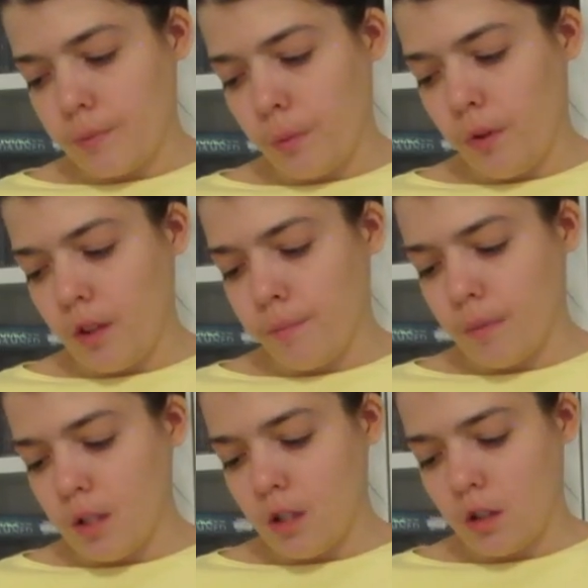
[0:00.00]
but within
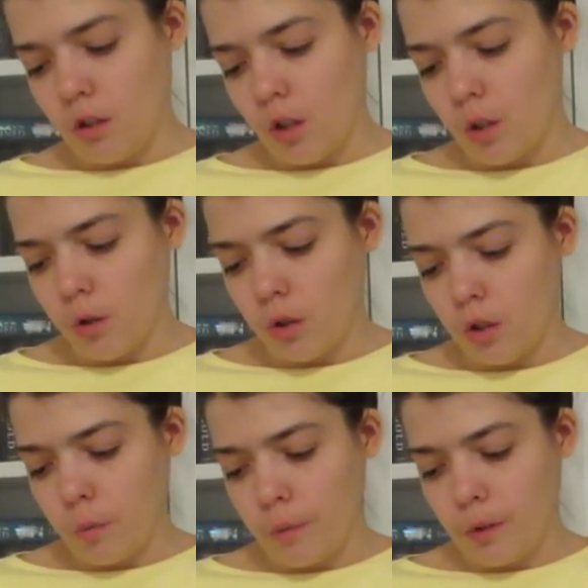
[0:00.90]
months her daughter
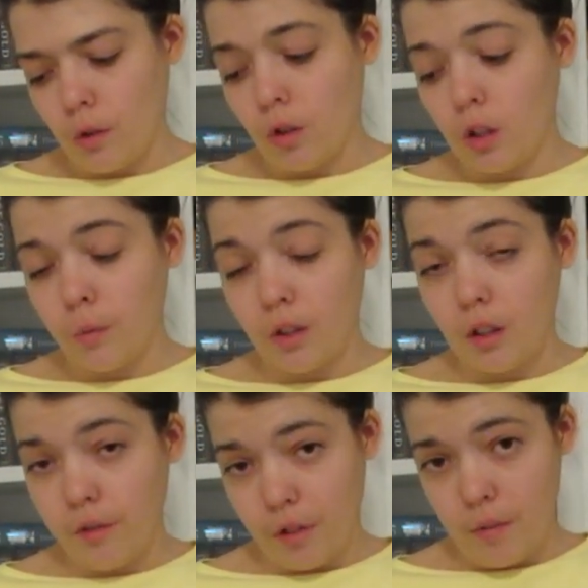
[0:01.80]
Luna will be the only
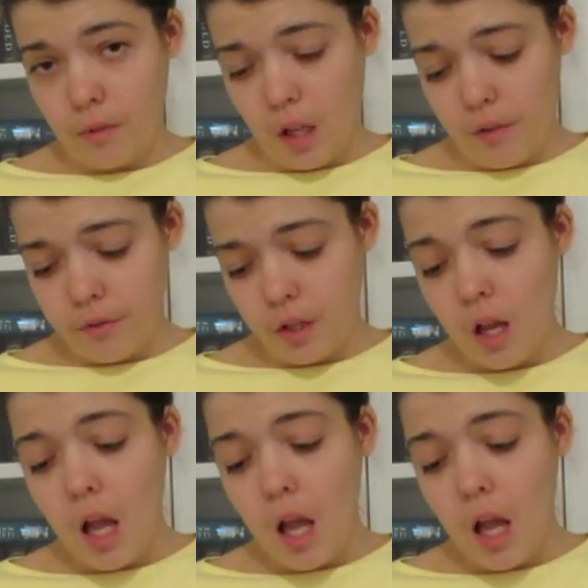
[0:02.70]
one of them left.